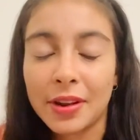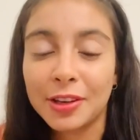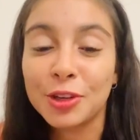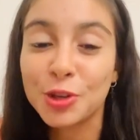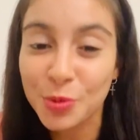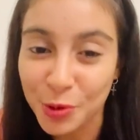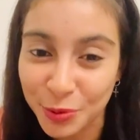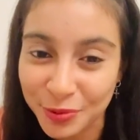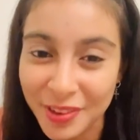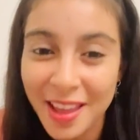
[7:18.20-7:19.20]
new moon.
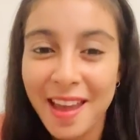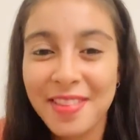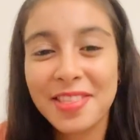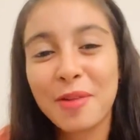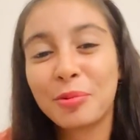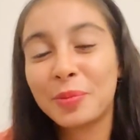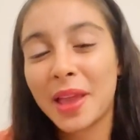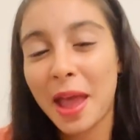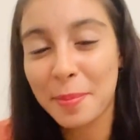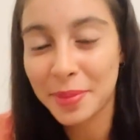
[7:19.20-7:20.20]
And that will be
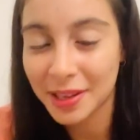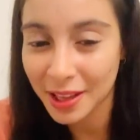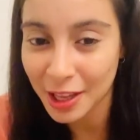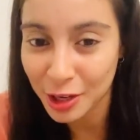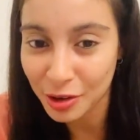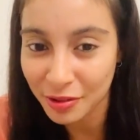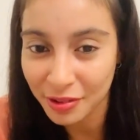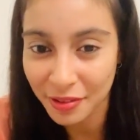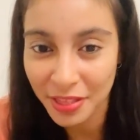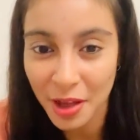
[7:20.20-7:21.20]
happening in your
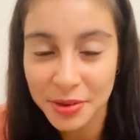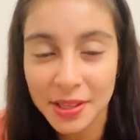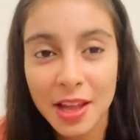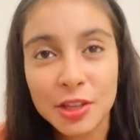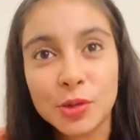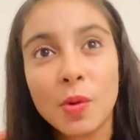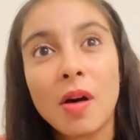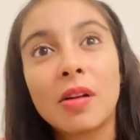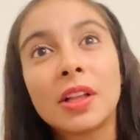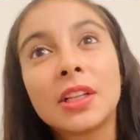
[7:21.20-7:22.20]
fifth house as
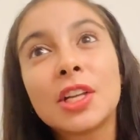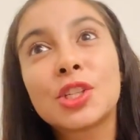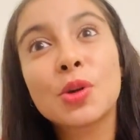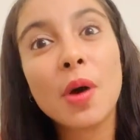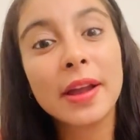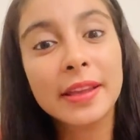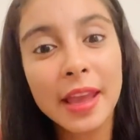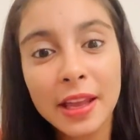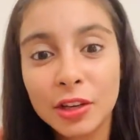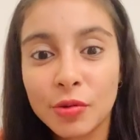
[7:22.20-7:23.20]
well. So
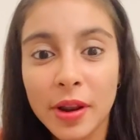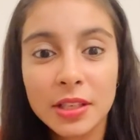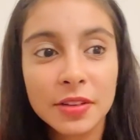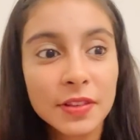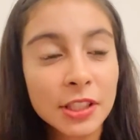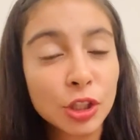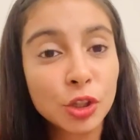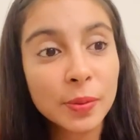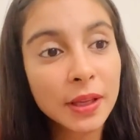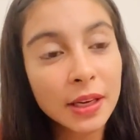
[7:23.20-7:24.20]
again, creativity,
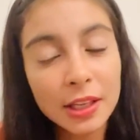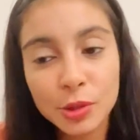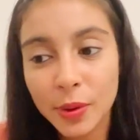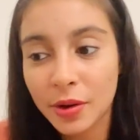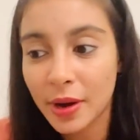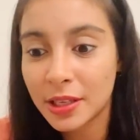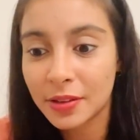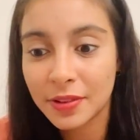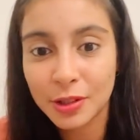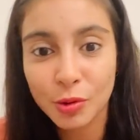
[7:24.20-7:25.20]
new beginnings with
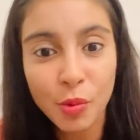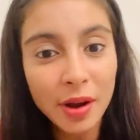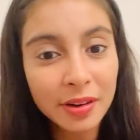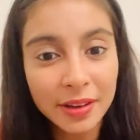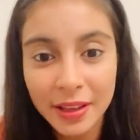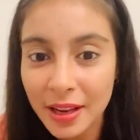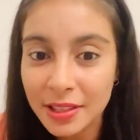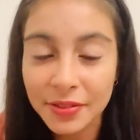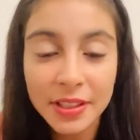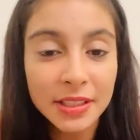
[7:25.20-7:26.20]
creativity. What
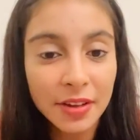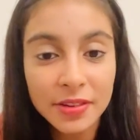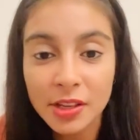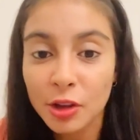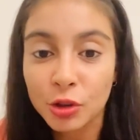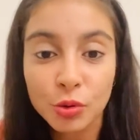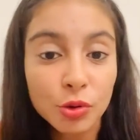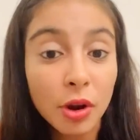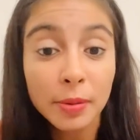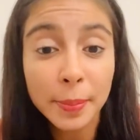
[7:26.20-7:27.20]
creative endeavors are you
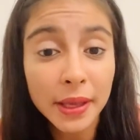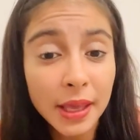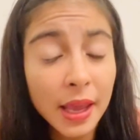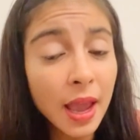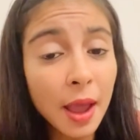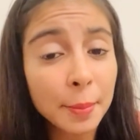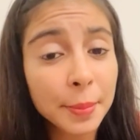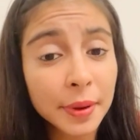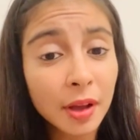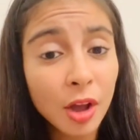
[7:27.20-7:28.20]
not picking up?
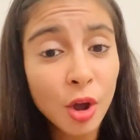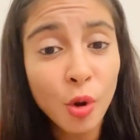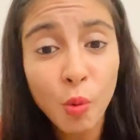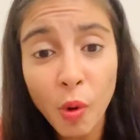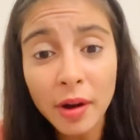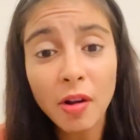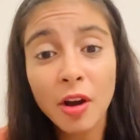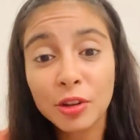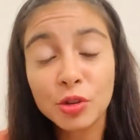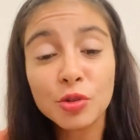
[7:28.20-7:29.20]
What
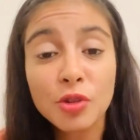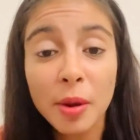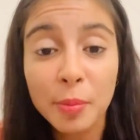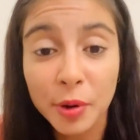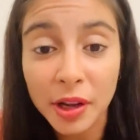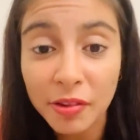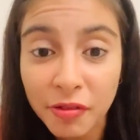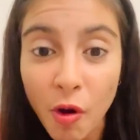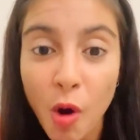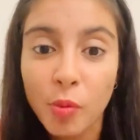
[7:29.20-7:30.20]
are you not putting
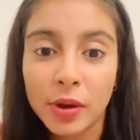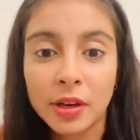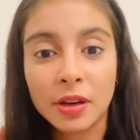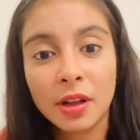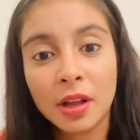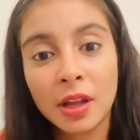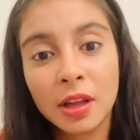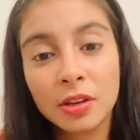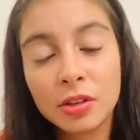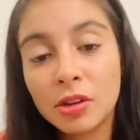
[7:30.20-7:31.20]
forward?
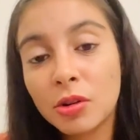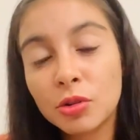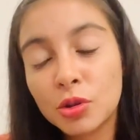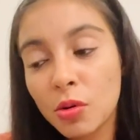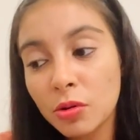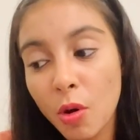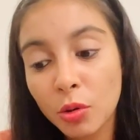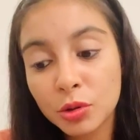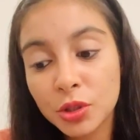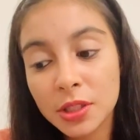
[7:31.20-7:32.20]
Don't
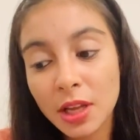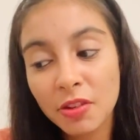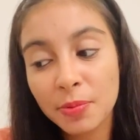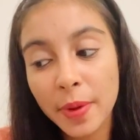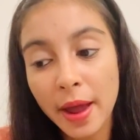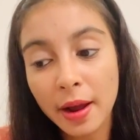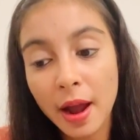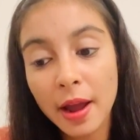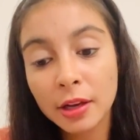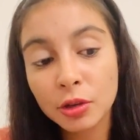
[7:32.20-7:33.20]
hold yourself back.
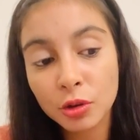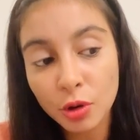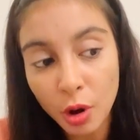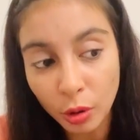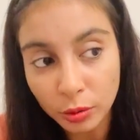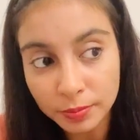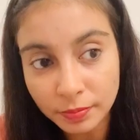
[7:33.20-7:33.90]
I know